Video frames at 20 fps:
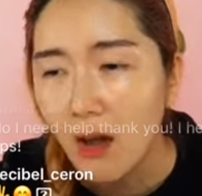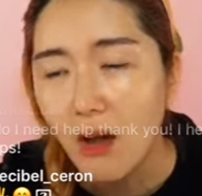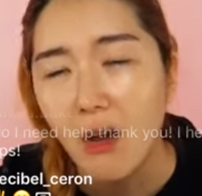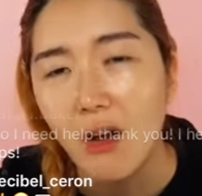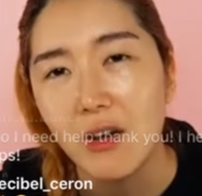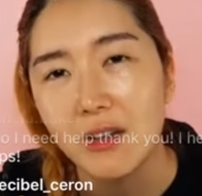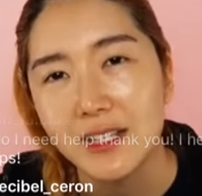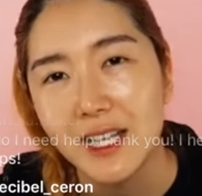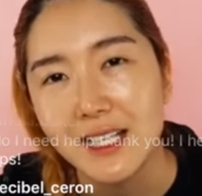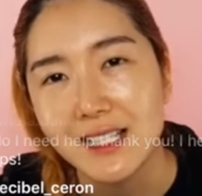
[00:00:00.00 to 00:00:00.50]

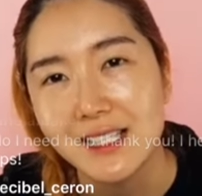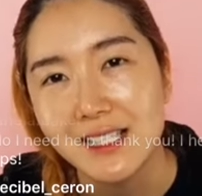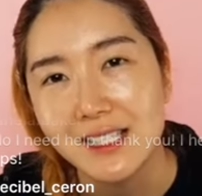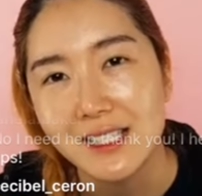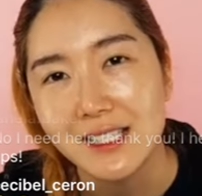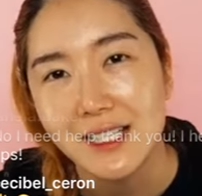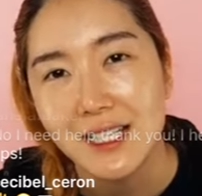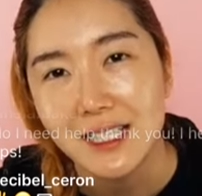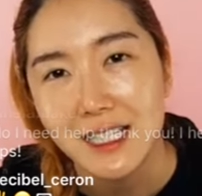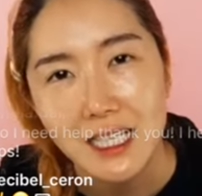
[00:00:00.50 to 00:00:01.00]
Oh, that's,
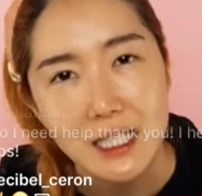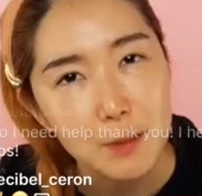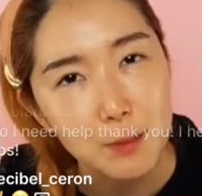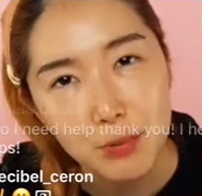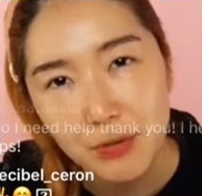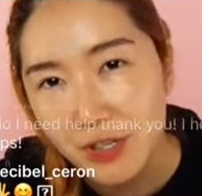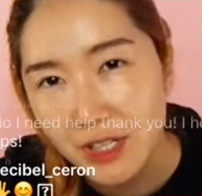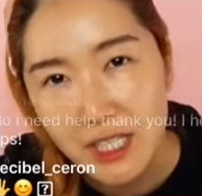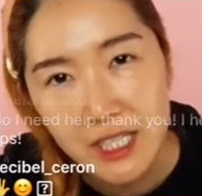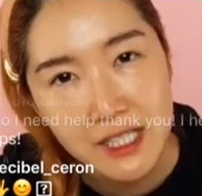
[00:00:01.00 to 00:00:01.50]
that's
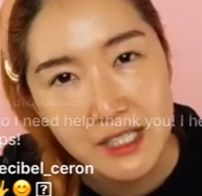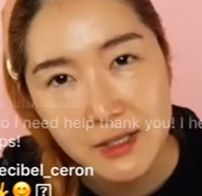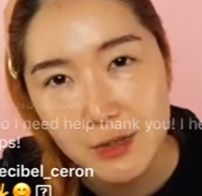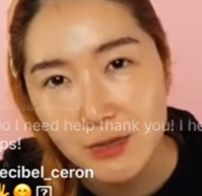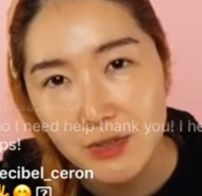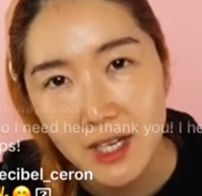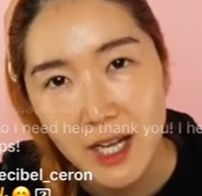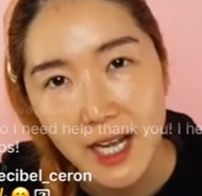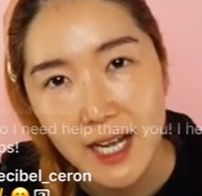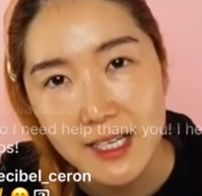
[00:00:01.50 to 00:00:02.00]
pretty
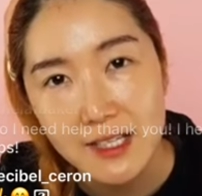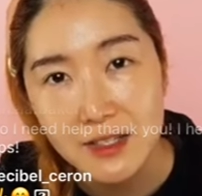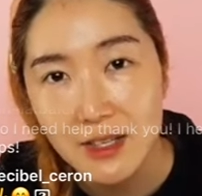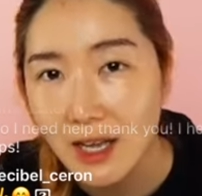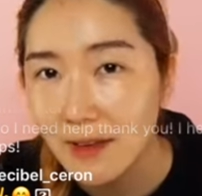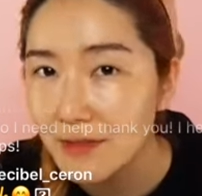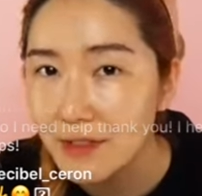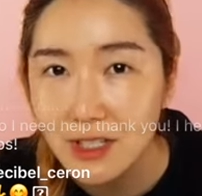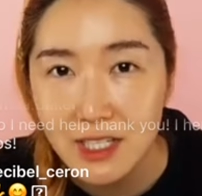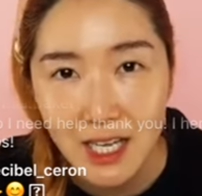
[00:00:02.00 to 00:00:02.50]
soon, guys. You
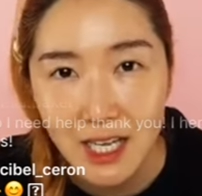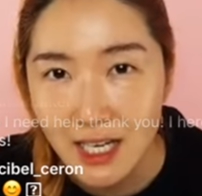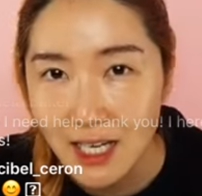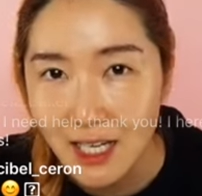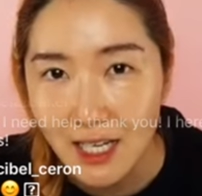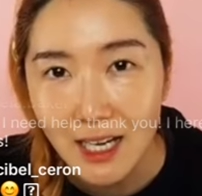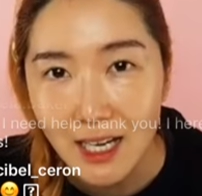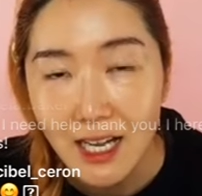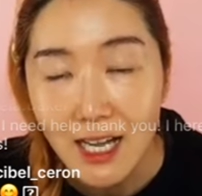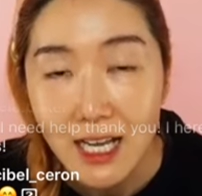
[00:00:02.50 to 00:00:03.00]
have to get
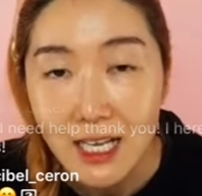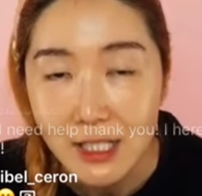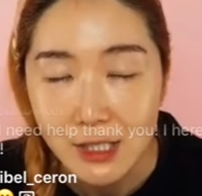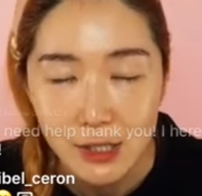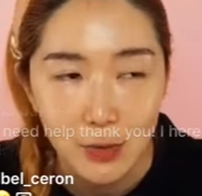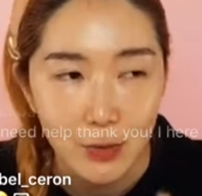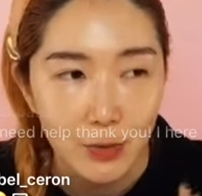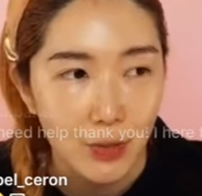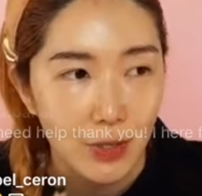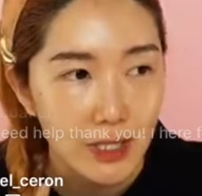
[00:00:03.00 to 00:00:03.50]
it.
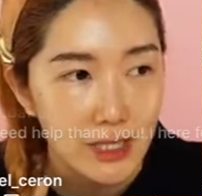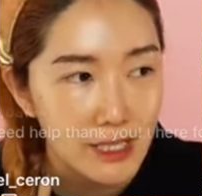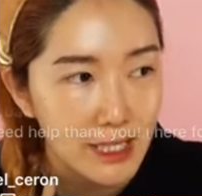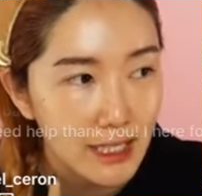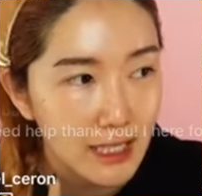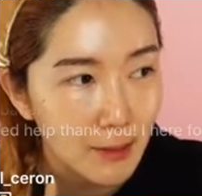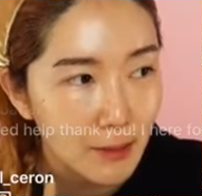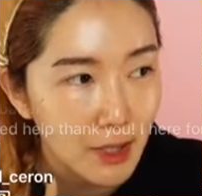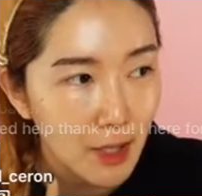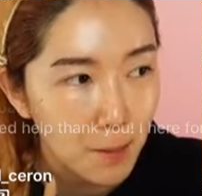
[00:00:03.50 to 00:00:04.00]
So it's
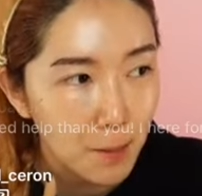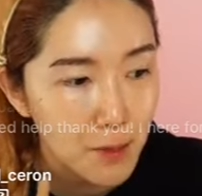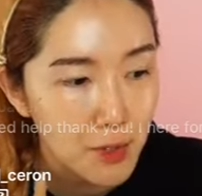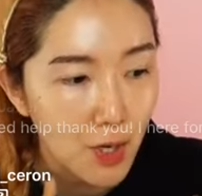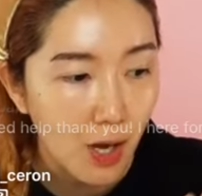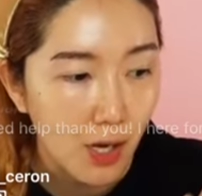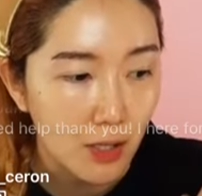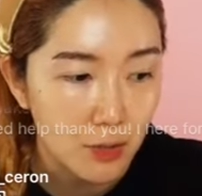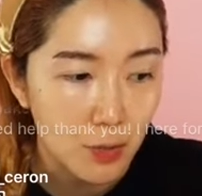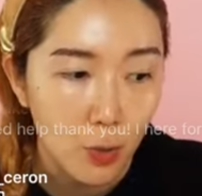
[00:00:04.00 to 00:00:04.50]
gonna be up to
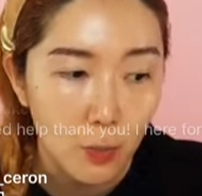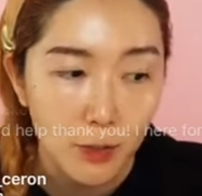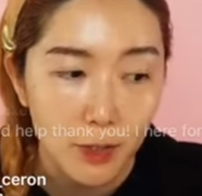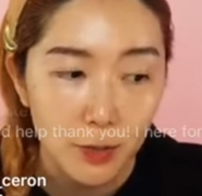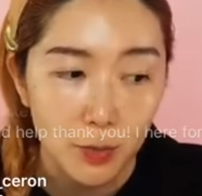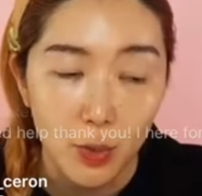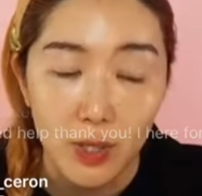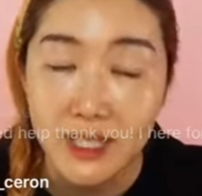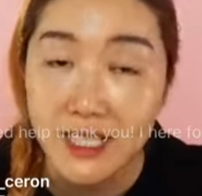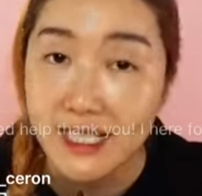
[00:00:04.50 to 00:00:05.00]

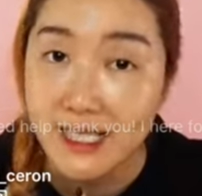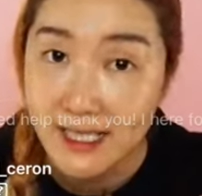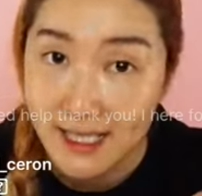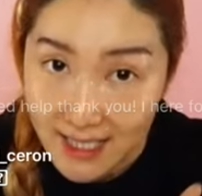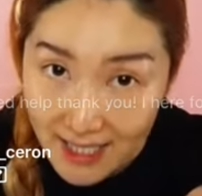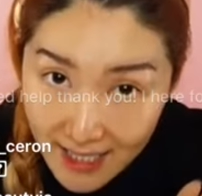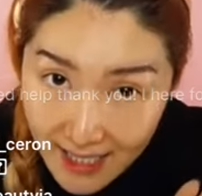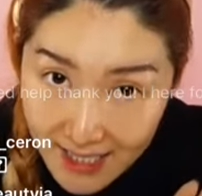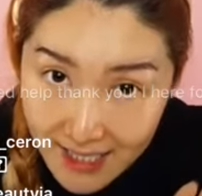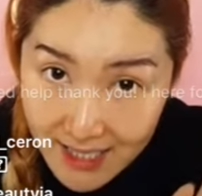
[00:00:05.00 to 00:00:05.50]
October
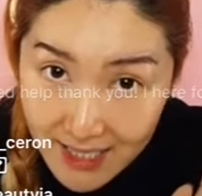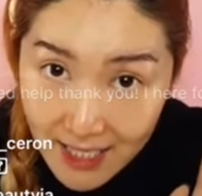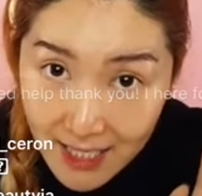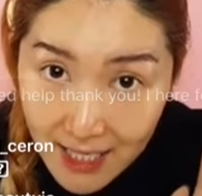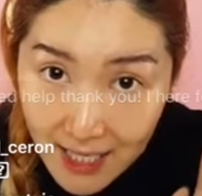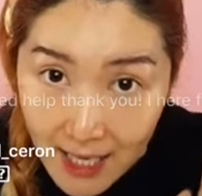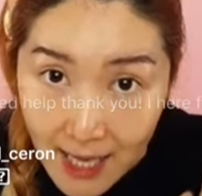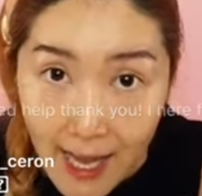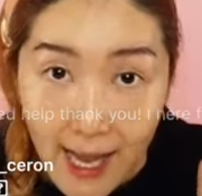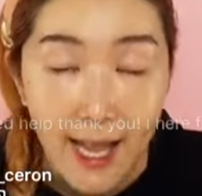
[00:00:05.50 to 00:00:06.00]
26th
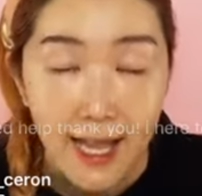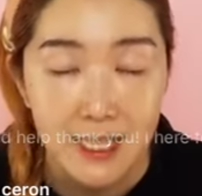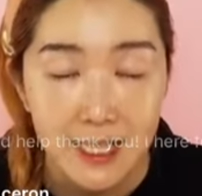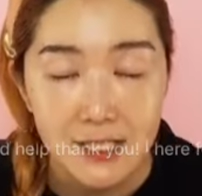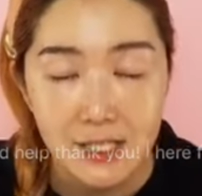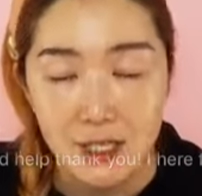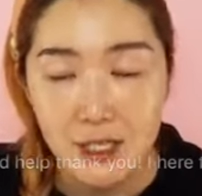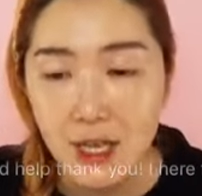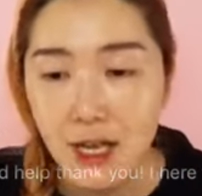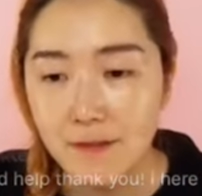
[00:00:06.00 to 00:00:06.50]

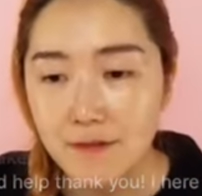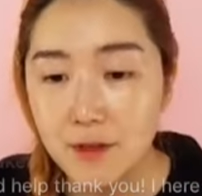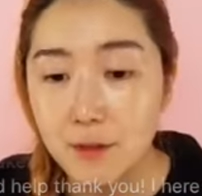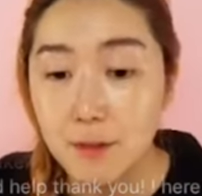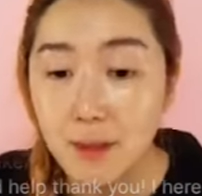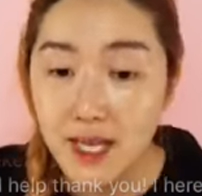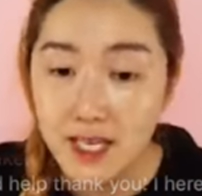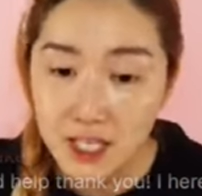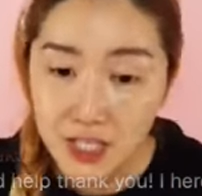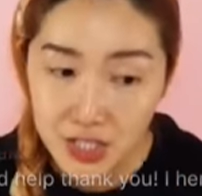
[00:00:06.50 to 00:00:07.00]
and you have to
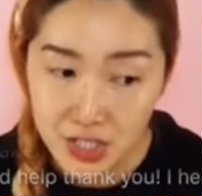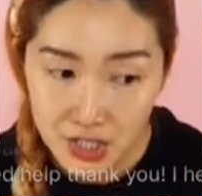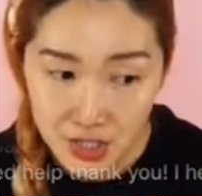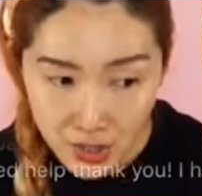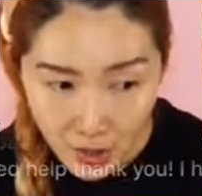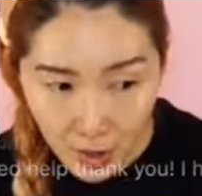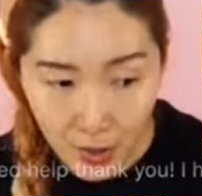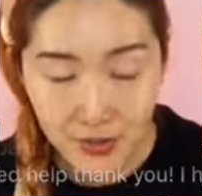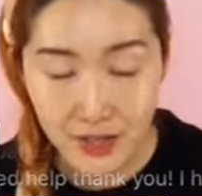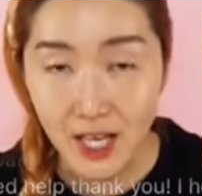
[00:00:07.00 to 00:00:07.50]
make
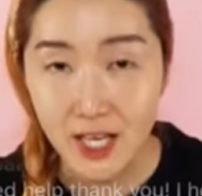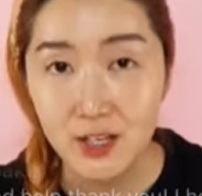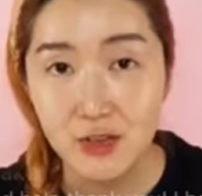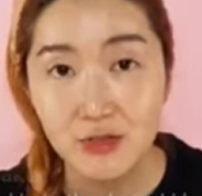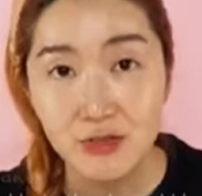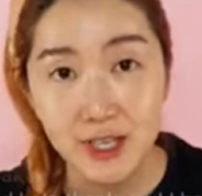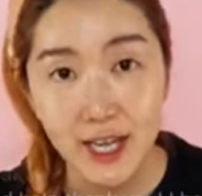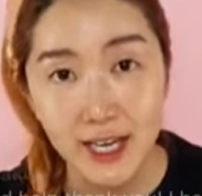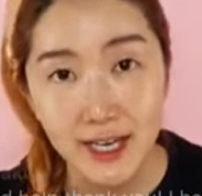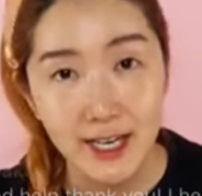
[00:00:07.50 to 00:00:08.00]
sure that you
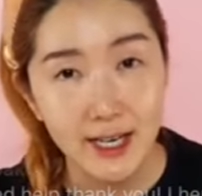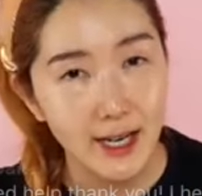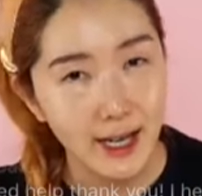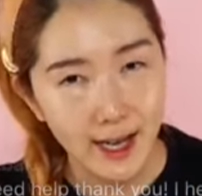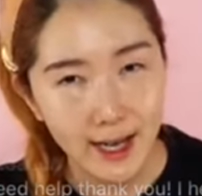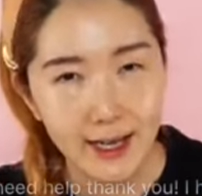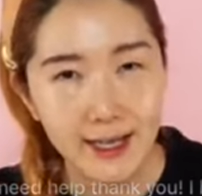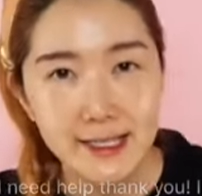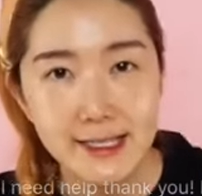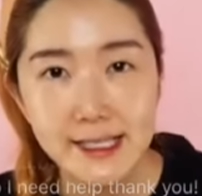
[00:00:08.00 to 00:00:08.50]
get it
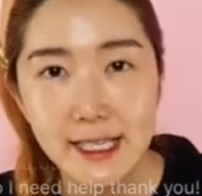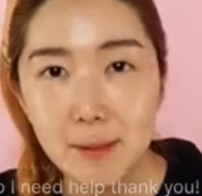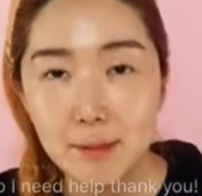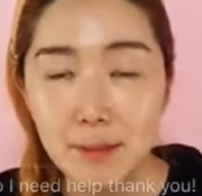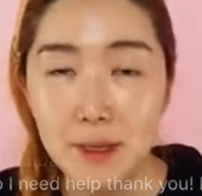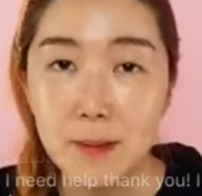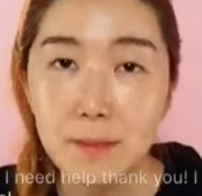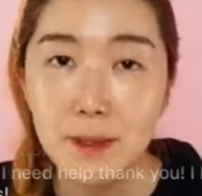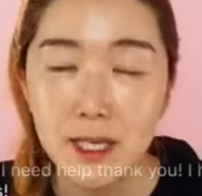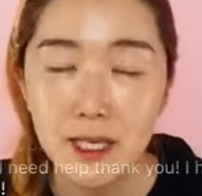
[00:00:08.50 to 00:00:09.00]

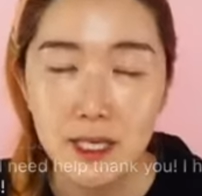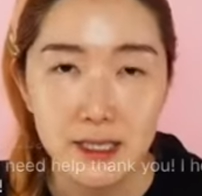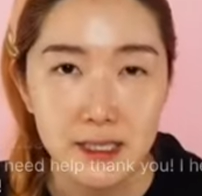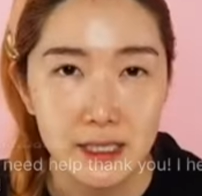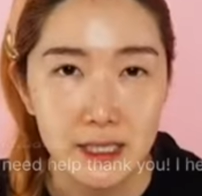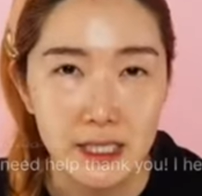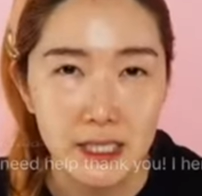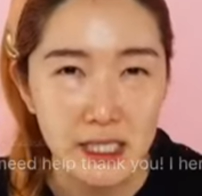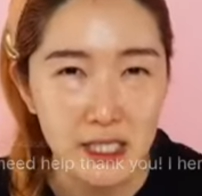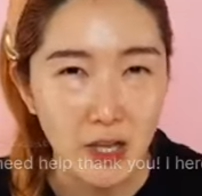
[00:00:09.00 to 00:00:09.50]
ASAP because
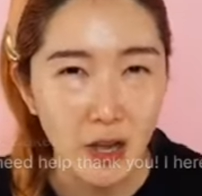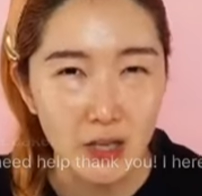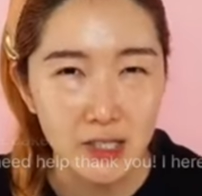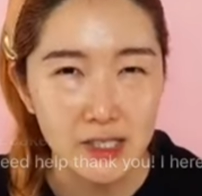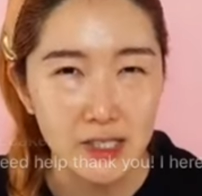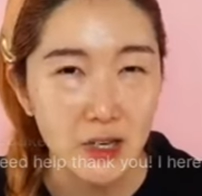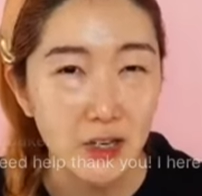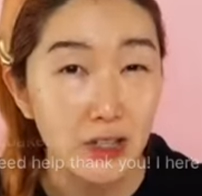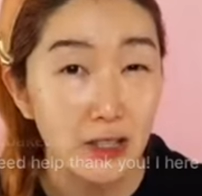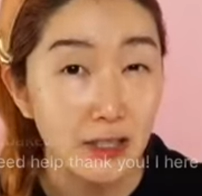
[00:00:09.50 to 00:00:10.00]
the
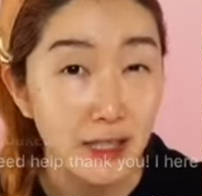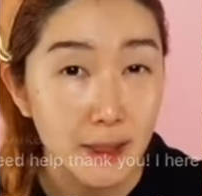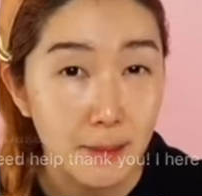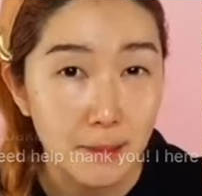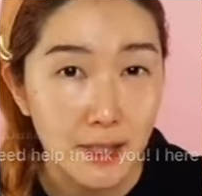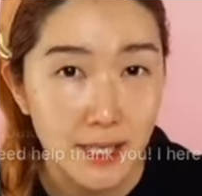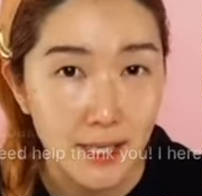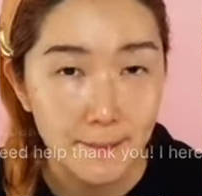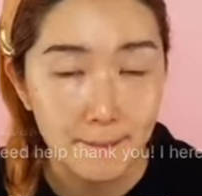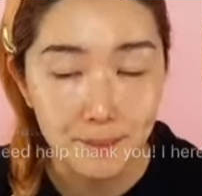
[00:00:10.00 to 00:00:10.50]
stocks are
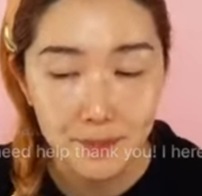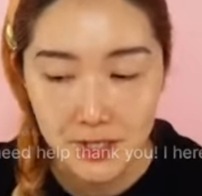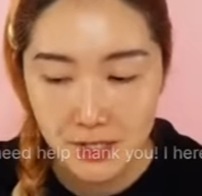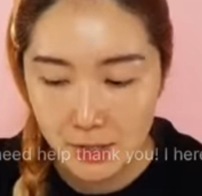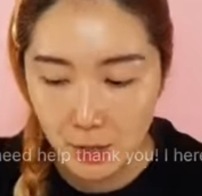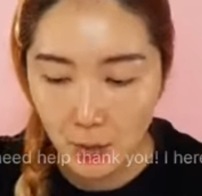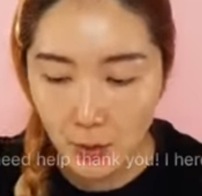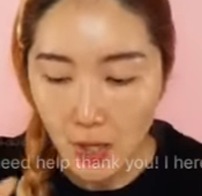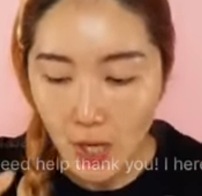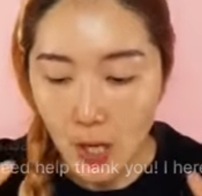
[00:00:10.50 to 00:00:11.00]
limited.
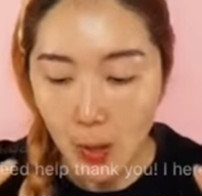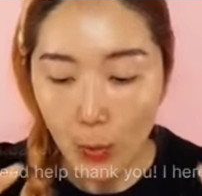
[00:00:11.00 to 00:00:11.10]
So